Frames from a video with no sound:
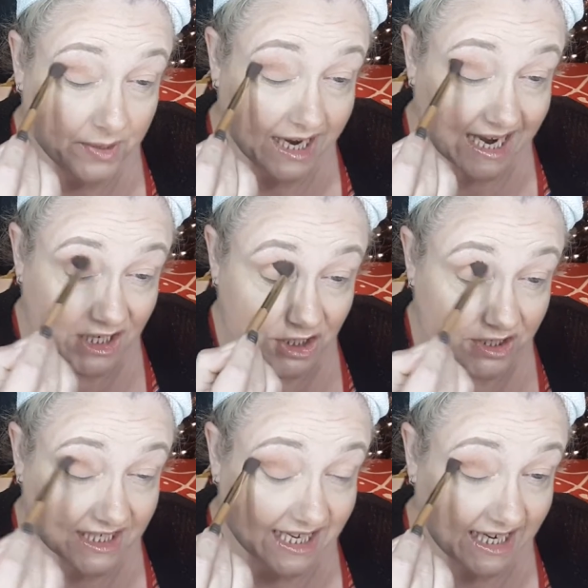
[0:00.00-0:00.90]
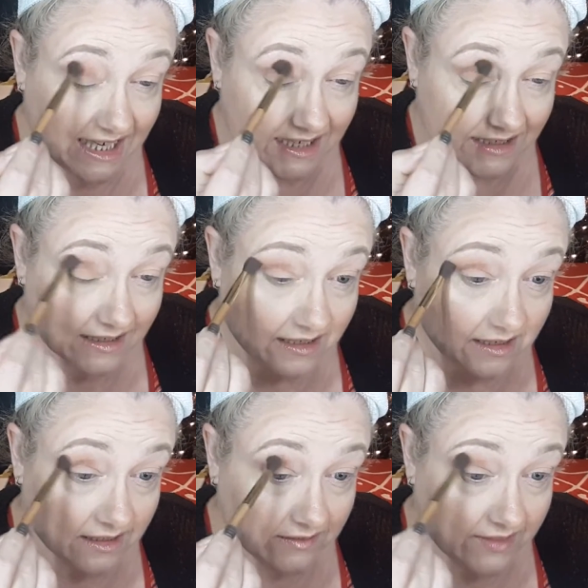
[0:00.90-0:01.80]
But as you see,
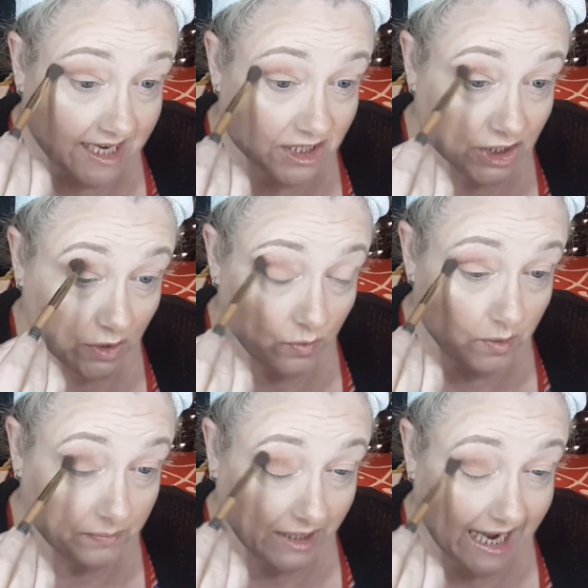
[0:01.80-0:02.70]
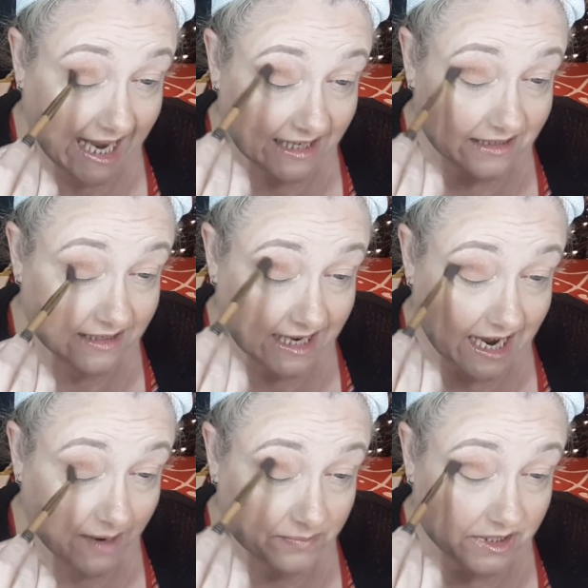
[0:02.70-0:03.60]
they do blend
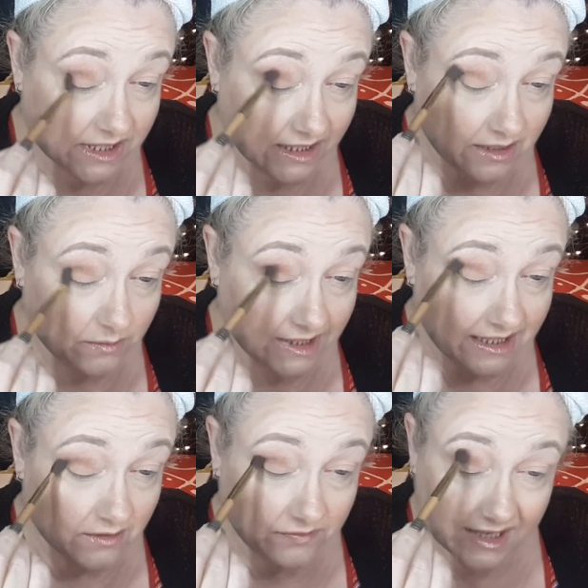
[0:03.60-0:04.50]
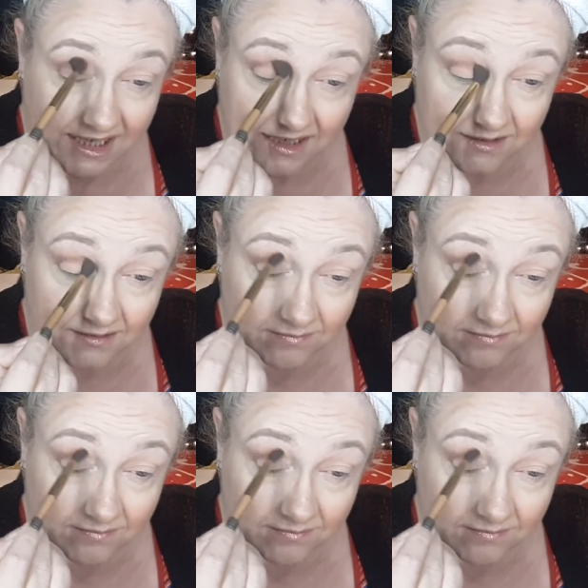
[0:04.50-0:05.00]
absolutely lovely.